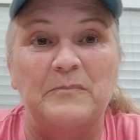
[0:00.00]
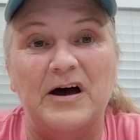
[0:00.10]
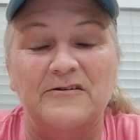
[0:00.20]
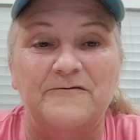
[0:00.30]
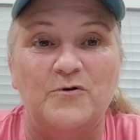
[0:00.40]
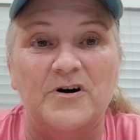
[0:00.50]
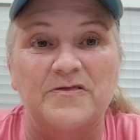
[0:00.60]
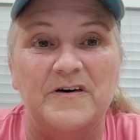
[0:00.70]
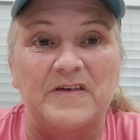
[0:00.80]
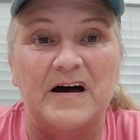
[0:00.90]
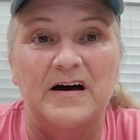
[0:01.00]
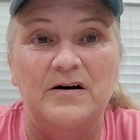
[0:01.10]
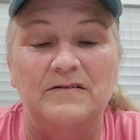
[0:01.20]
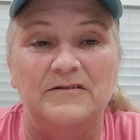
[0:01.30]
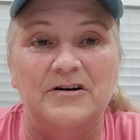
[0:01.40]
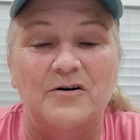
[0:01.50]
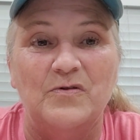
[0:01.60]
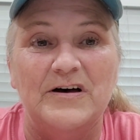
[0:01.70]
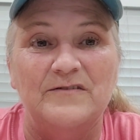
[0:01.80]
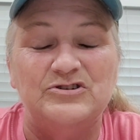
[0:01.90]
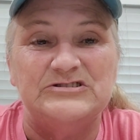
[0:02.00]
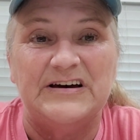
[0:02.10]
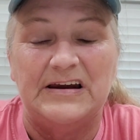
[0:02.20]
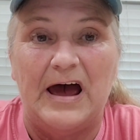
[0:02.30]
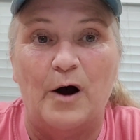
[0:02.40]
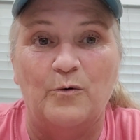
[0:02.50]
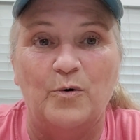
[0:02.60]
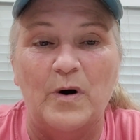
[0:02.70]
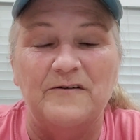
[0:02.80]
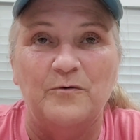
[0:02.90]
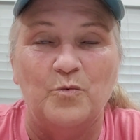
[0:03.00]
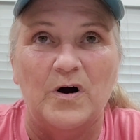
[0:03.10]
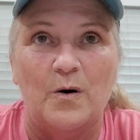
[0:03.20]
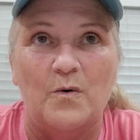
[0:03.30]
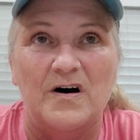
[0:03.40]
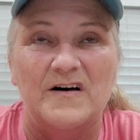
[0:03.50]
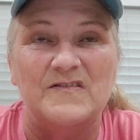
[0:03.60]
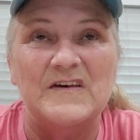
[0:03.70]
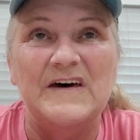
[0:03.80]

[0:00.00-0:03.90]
back and forth that they you know live just like an hour away from where I was.